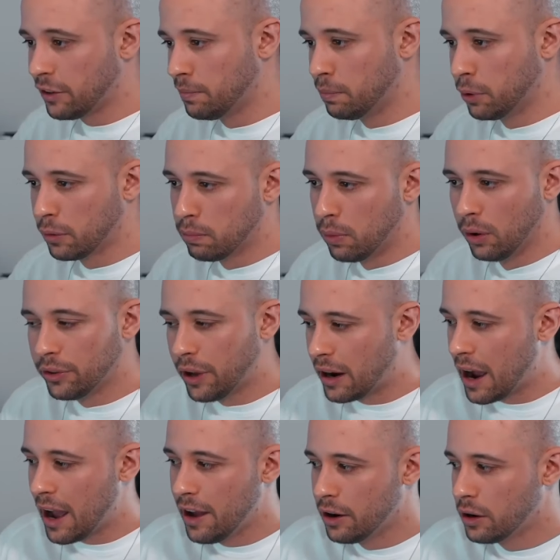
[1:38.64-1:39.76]
of
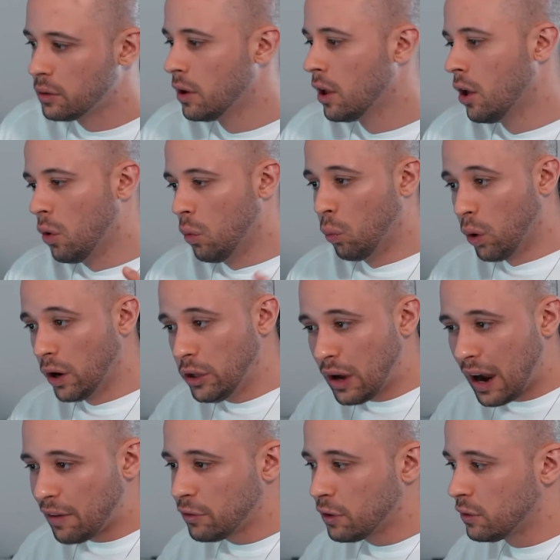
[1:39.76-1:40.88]
bookbolt.io, what you
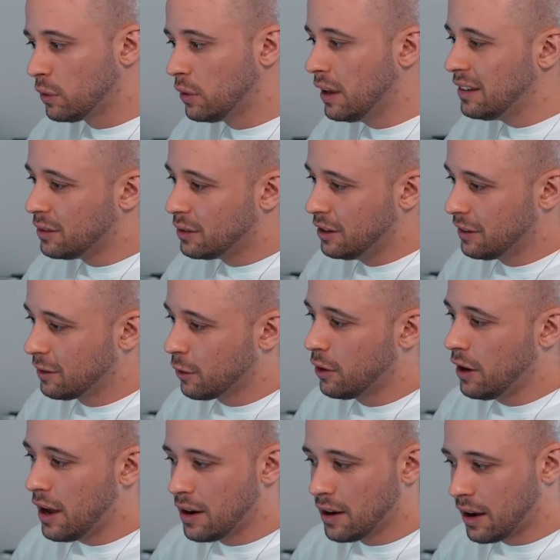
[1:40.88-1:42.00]
have to do is you need to
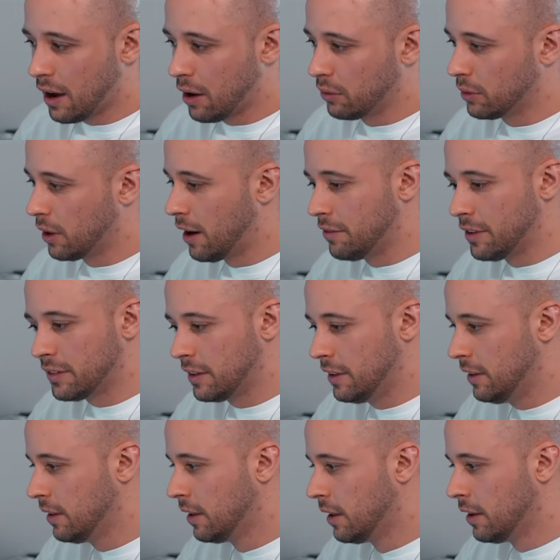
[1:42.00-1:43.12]
create an account, obviously.